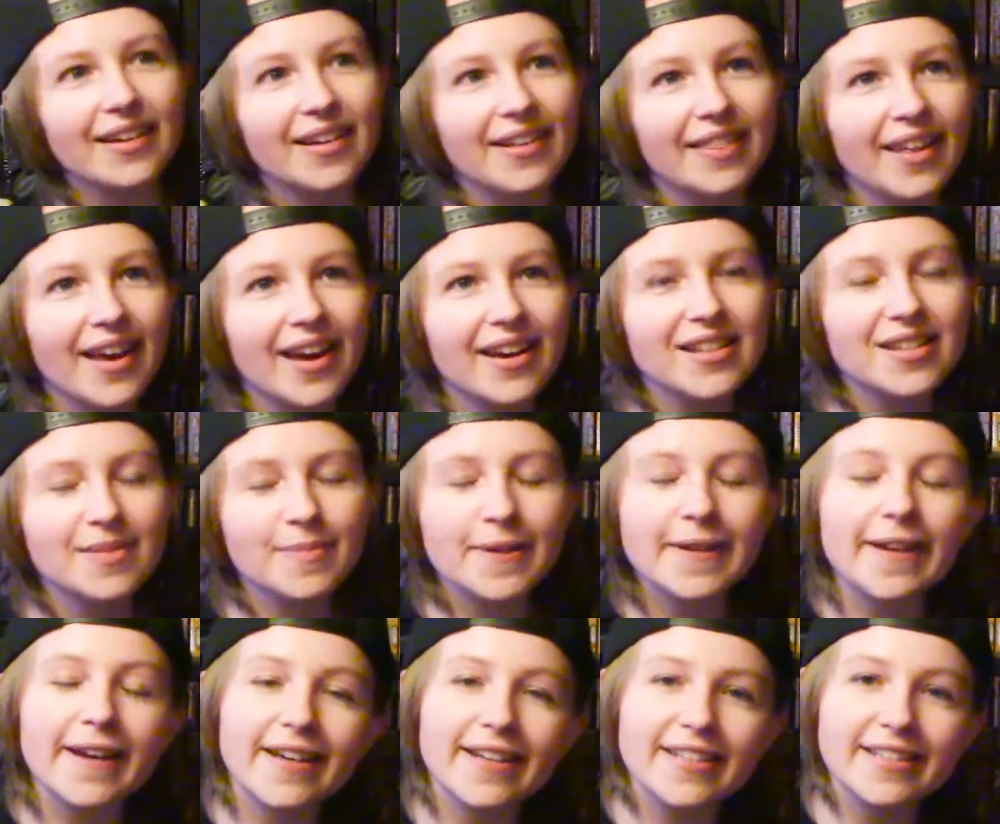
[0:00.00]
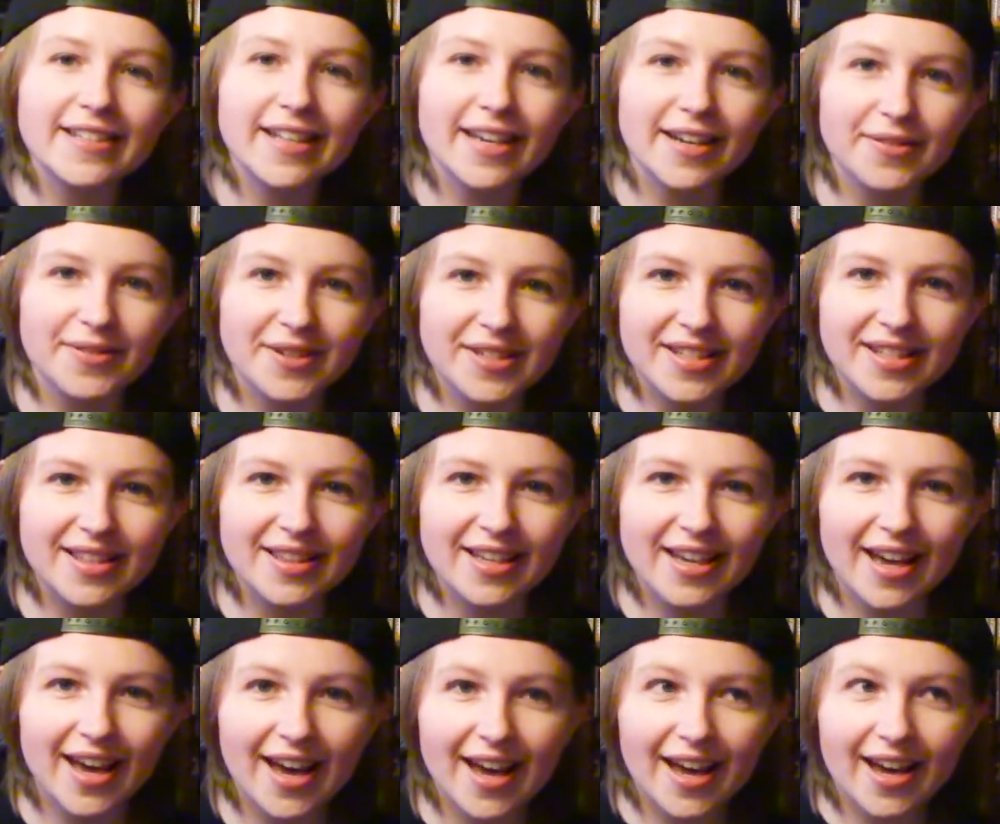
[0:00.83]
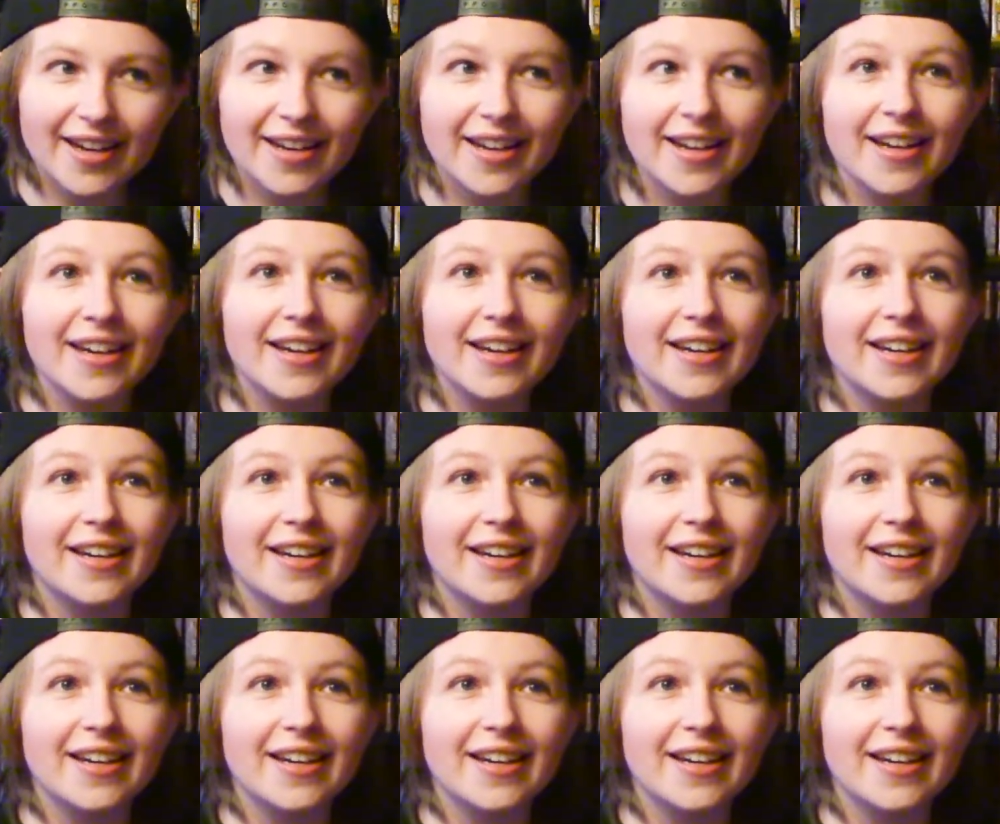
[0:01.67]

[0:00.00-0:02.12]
And that is because I recently had